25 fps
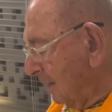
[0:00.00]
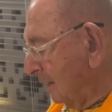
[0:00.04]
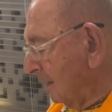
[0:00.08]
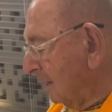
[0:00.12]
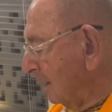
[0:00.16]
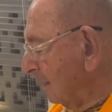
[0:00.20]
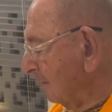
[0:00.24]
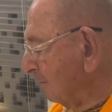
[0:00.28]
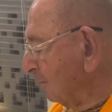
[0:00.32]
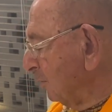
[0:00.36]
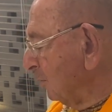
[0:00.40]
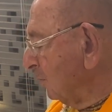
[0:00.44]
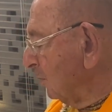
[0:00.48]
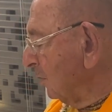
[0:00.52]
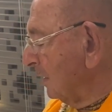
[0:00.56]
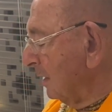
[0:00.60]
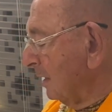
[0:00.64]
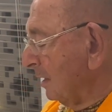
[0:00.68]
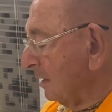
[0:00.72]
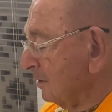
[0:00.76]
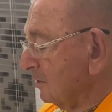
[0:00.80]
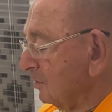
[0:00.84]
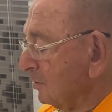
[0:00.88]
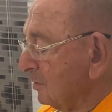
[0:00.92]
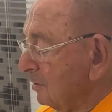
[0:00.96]
Everyone
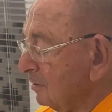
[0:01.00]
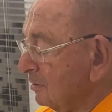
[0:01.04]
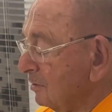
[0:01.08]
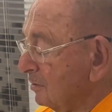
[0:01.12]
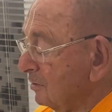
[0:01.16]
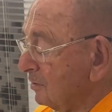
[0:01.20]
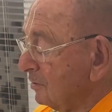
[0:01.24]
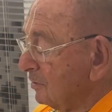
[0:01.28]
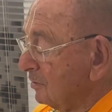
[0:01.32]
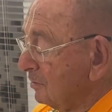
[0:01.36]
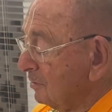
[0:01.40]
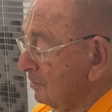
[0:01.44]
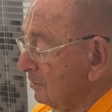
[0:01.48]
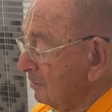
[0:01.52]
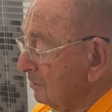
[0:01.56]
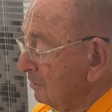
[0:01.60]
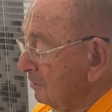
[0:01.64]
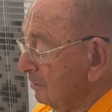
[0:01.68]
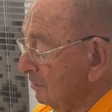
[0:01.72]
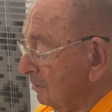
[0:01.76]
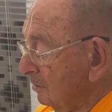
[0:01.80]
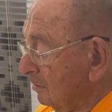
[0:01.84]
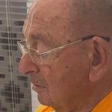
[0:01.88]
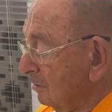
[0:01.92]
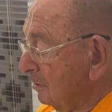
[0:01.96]
exits.
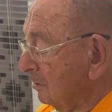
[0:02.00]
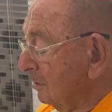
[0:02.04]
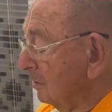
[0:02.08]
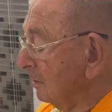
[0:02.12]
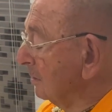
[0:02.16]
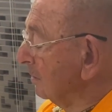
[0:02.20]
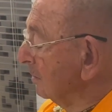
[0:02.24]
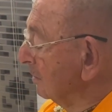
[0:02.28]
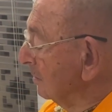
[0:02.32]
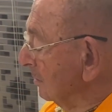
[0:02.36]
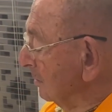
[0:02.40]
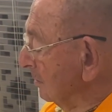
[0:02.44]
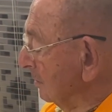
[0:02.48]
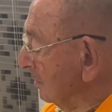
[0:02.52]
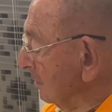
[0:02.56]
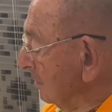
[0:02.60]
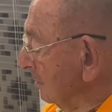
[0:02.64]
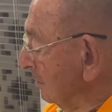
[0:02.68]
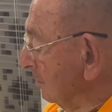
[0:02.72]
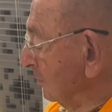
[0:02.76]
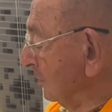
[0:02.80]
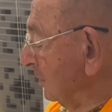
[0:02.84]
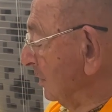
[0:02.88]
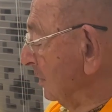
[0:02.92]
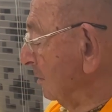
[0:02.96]

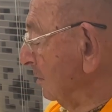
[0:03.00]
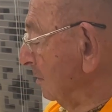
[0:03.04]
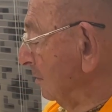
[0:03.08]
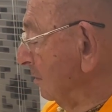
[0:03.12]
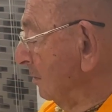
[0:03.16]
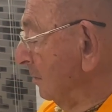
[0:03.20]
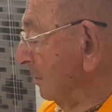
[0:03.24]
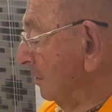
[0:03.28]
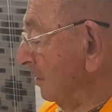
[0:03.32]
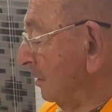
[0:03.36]
We are